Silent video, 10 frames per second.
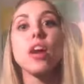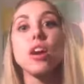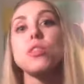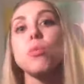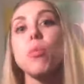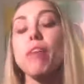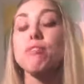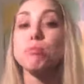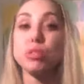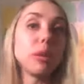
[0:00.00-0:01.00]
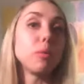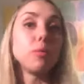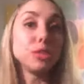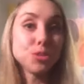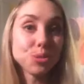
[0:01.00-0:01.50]
are in the way from doing what
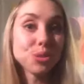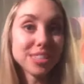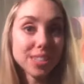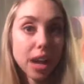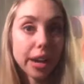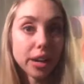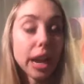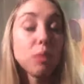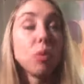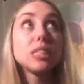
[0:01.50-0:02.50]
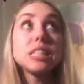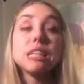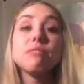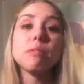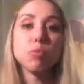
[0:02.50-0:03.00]
we truly desire and what's
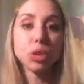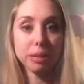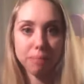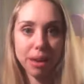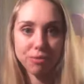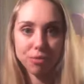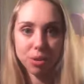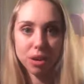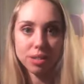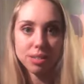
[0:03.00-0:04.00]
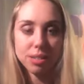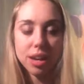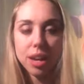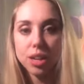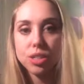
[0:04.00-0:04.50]
even really meant for us.
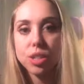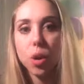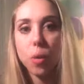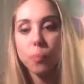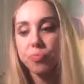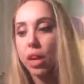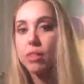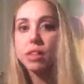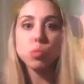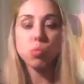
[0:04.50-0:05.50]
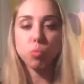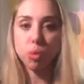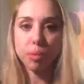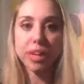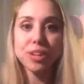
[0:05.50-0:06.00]
So this
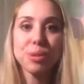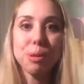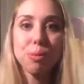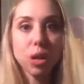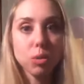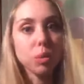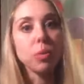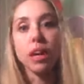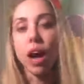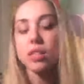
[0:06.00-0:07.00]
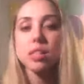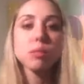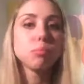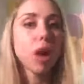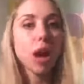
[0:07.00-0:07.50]
woman who we worked with, we got to the
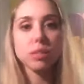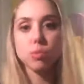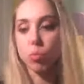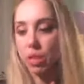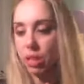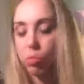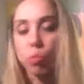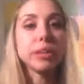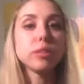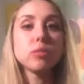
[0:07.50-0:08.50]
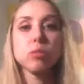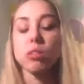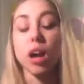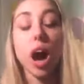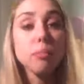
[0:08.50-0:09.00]
blocks, we
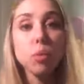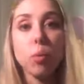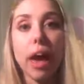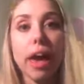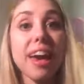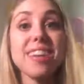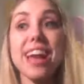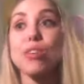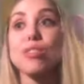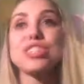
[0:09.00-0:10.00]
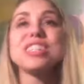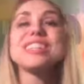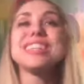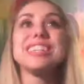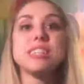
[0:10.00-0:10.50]
got him away, and now
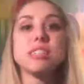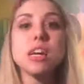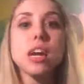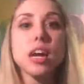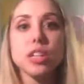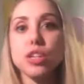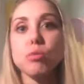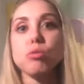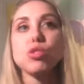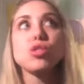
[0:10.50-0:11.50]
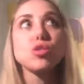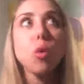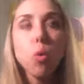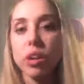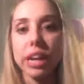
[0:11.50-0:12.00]
she is, you know,
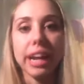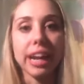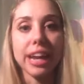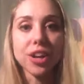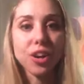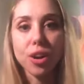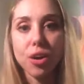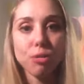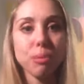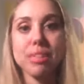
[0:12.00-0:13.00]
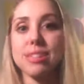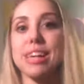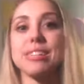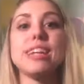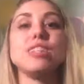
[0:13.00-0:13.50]
scoring in her own
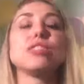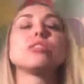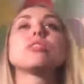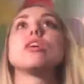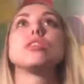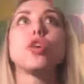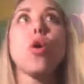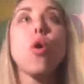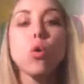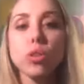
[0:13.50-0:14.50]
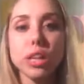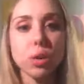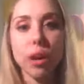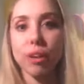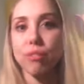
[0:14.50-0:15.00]
business and just totally
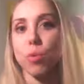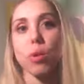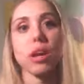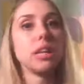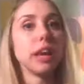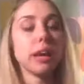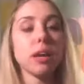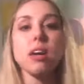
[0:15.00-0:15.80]
going for it, like